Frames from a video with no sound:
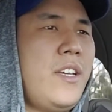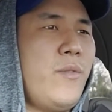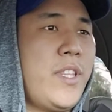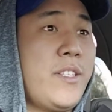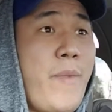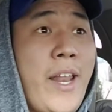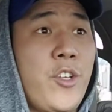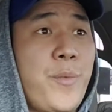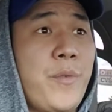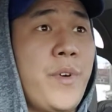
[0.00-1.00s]
with this
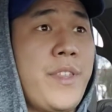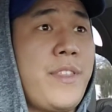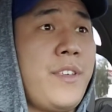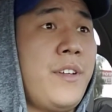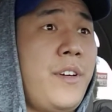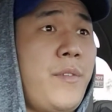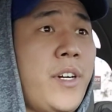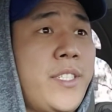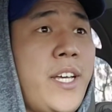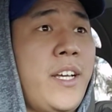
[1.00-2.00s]
management with you know
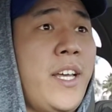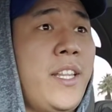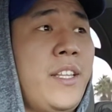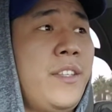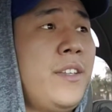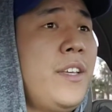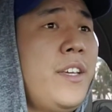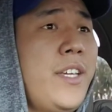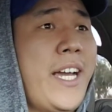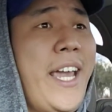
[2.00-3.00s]
Arteta, and
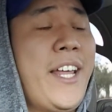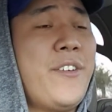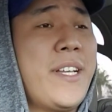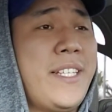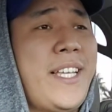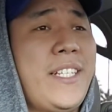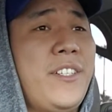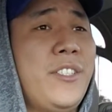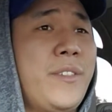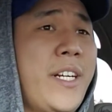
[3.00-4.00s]
then you got Edu as a
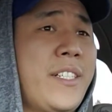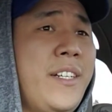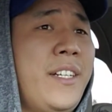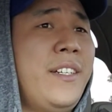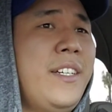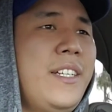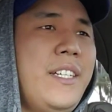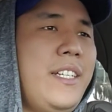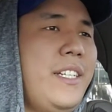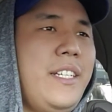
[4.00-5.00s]
technical director,
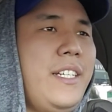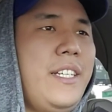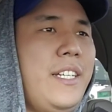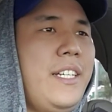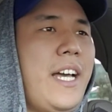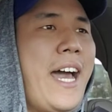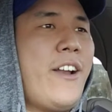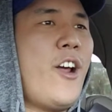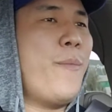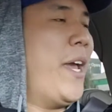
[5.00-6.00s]
and I
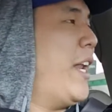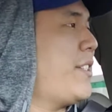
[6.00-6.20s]
don't know, man.